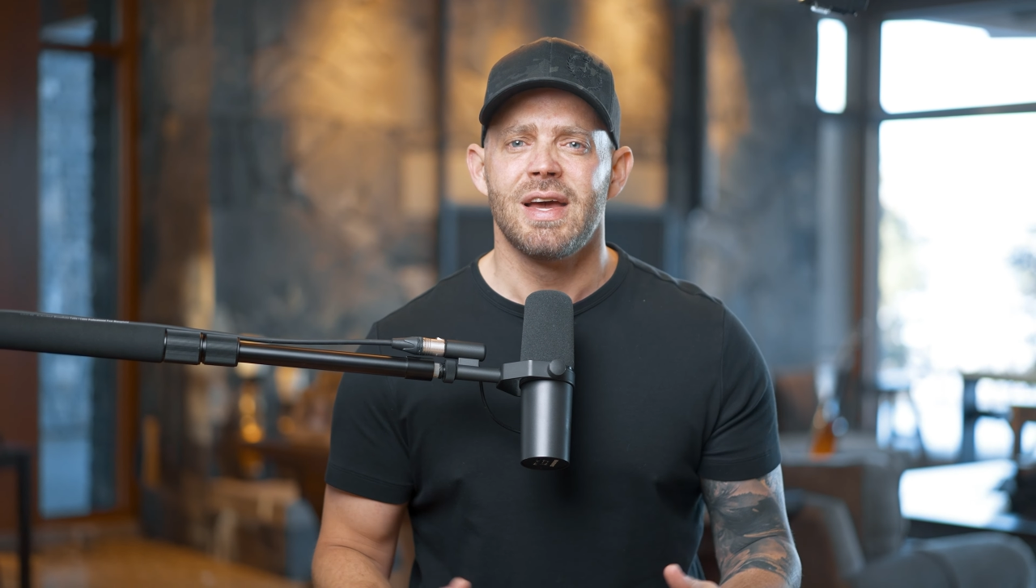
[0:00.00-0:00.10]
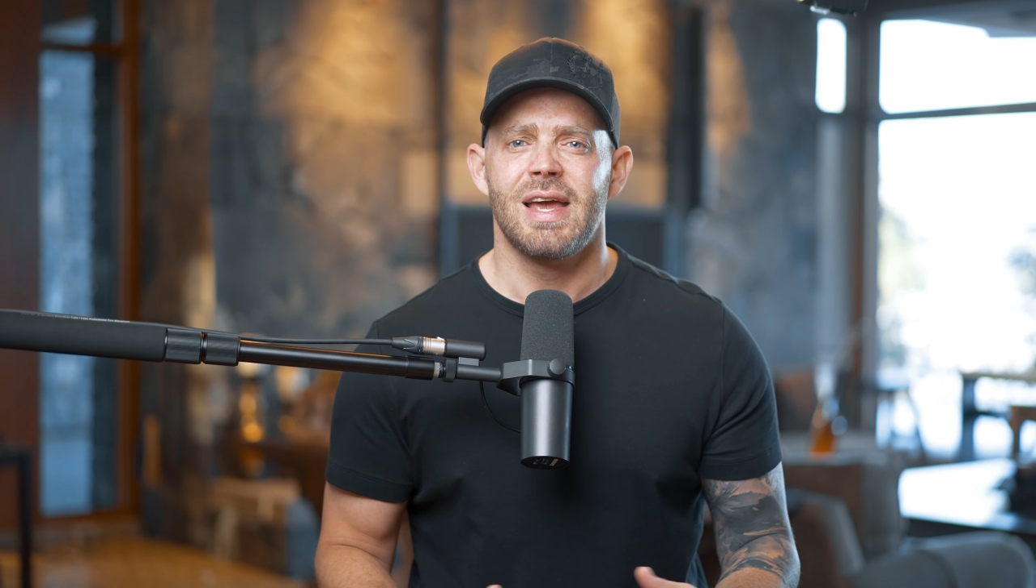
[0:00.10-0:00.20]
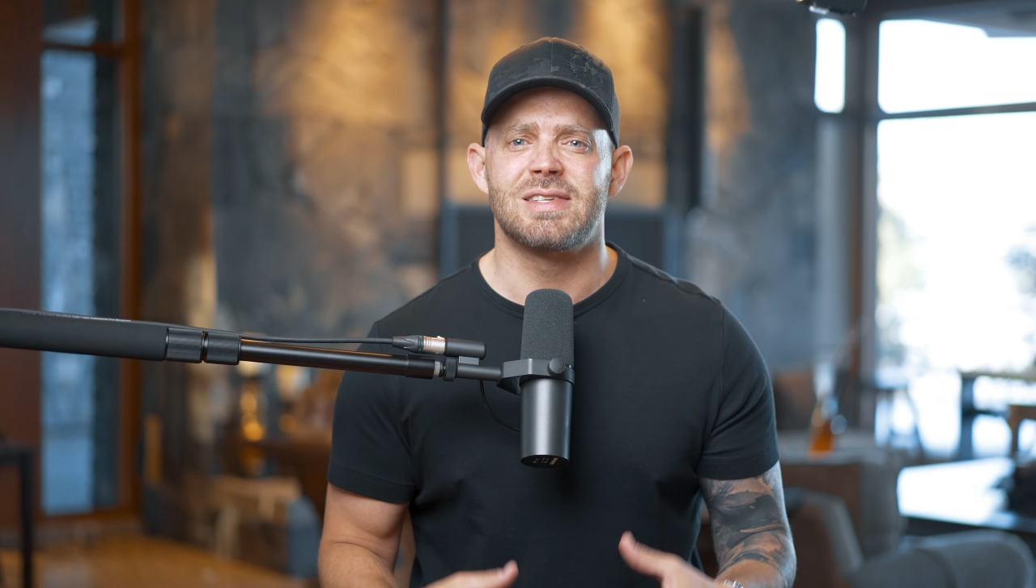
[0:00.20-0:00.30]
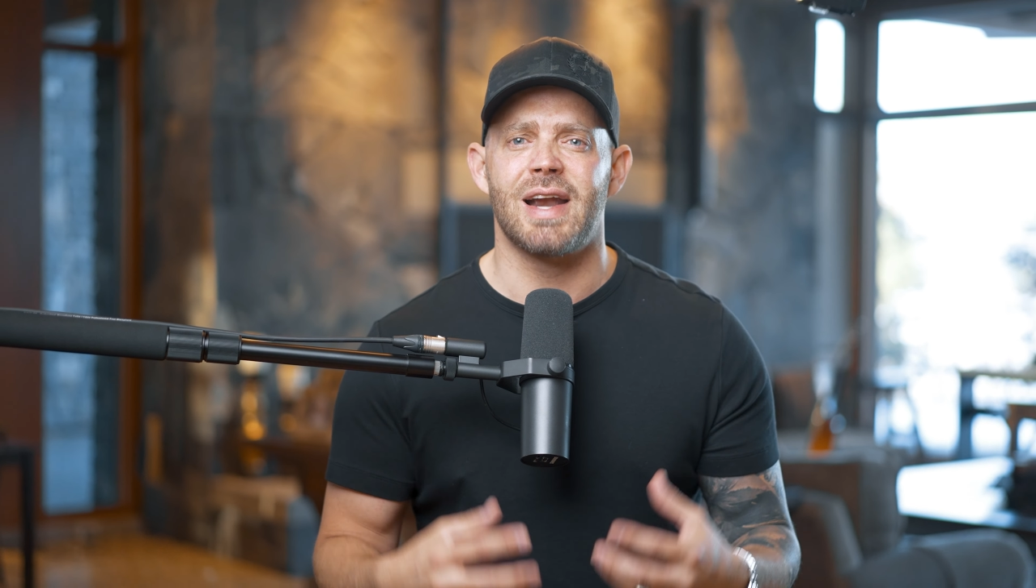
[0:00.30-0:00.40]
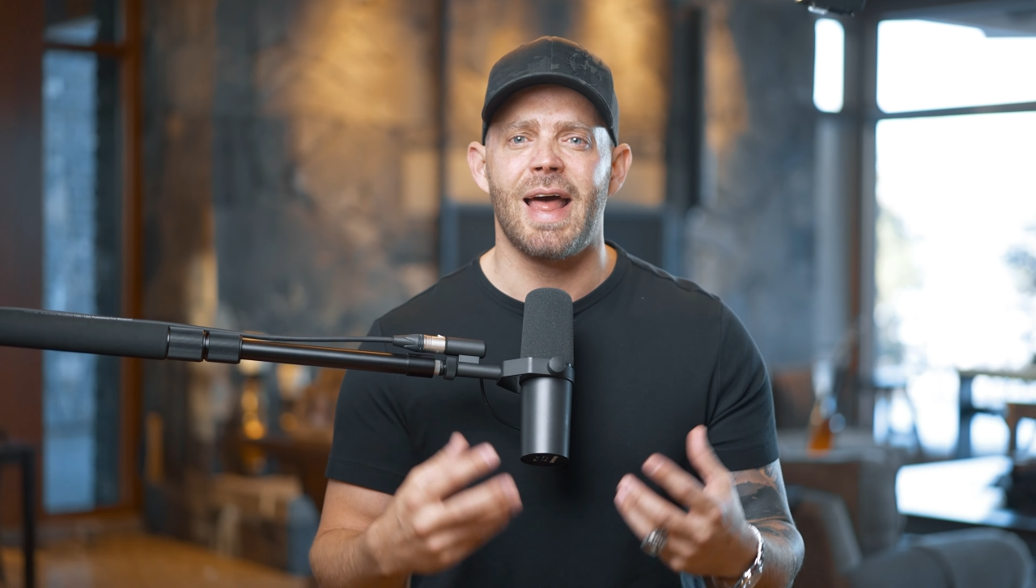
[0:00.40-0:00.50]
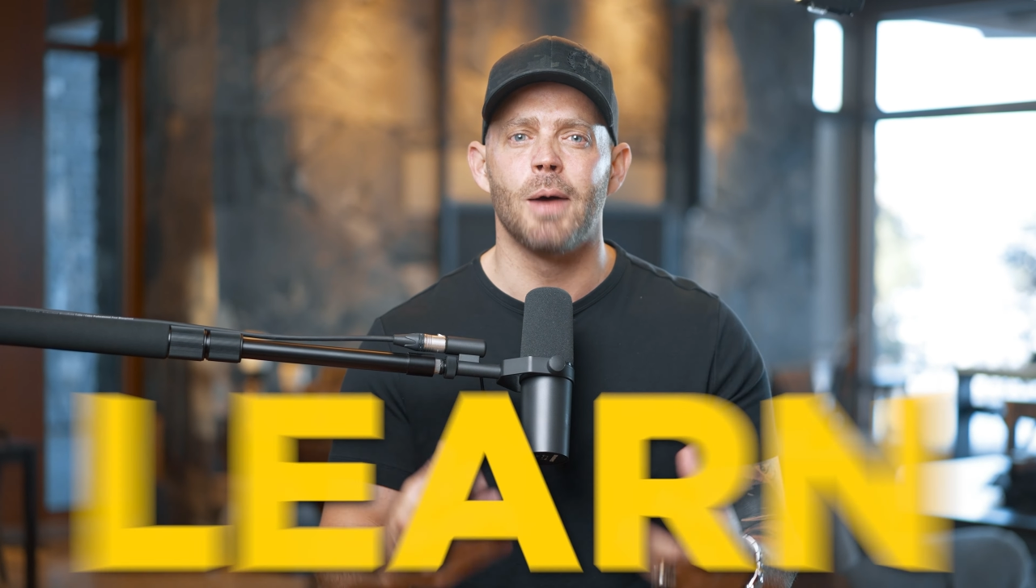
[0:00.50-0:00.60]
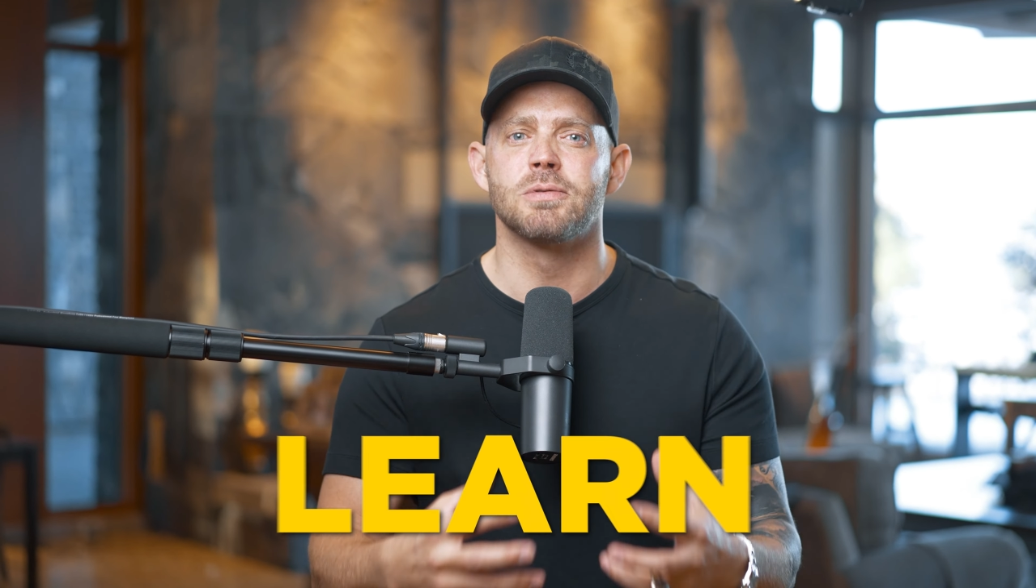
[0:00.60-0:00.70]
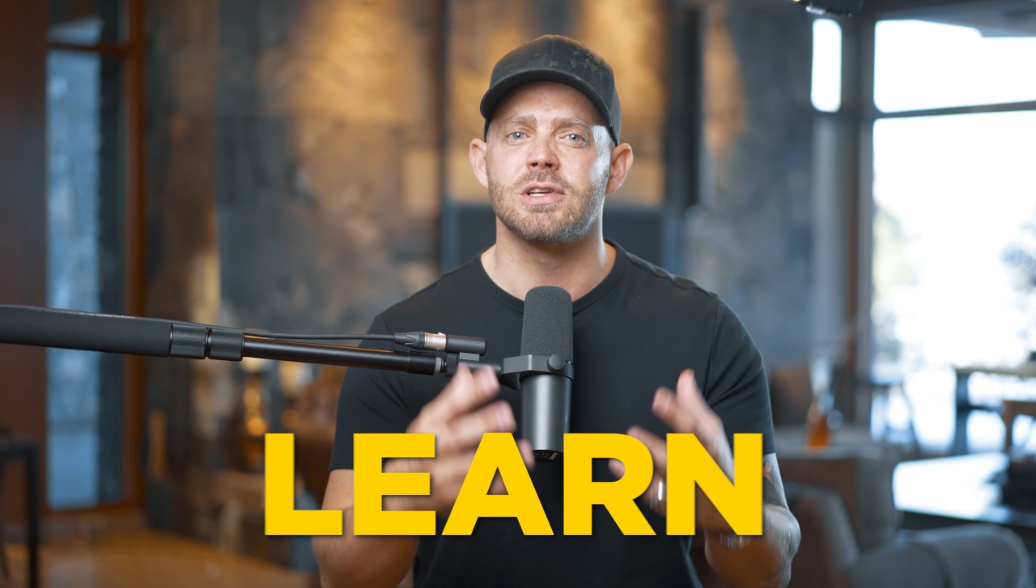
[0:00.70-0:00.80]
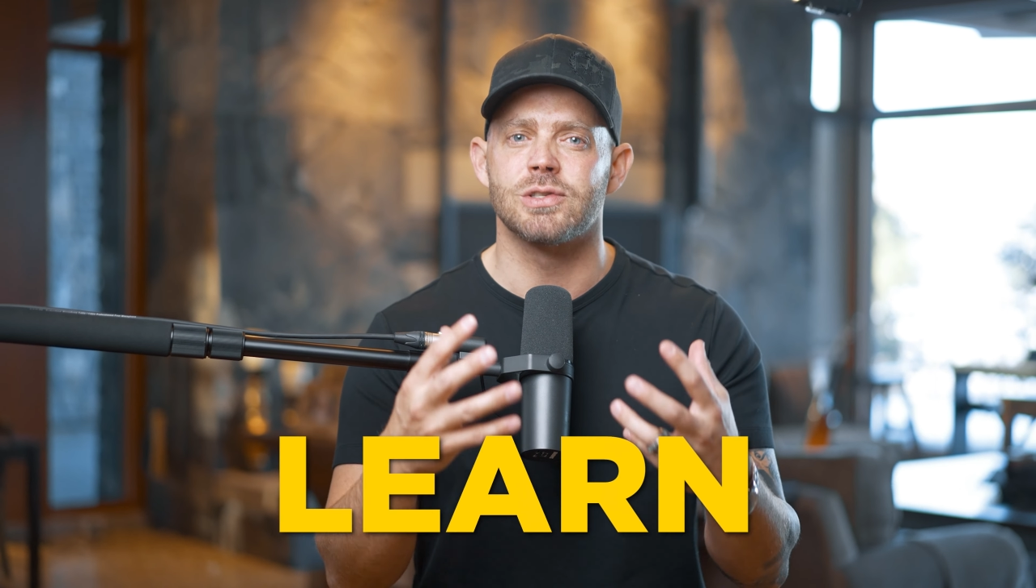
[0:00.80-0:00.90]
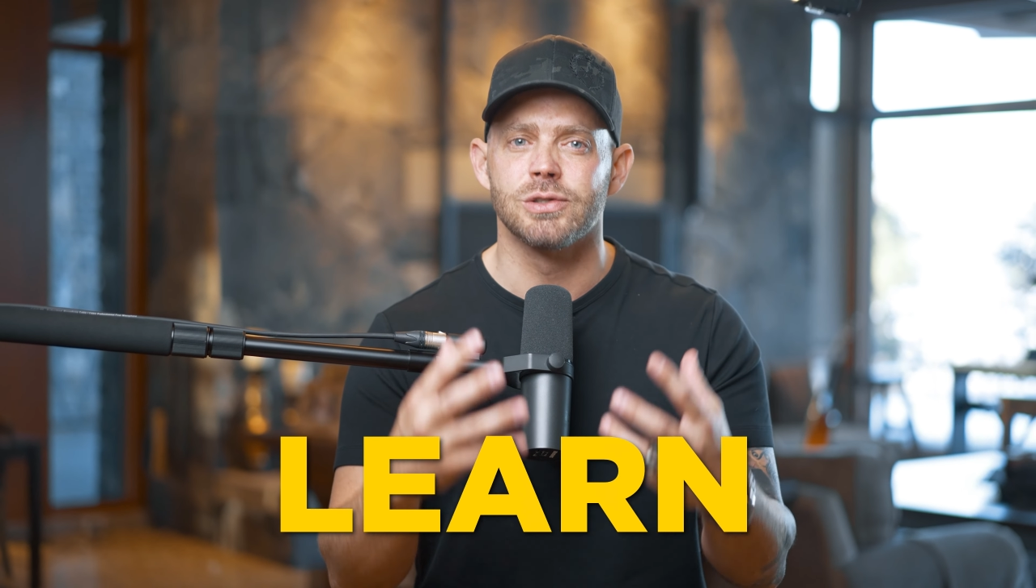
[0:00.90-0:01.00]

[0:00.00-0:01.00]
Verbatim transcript: is that it helps us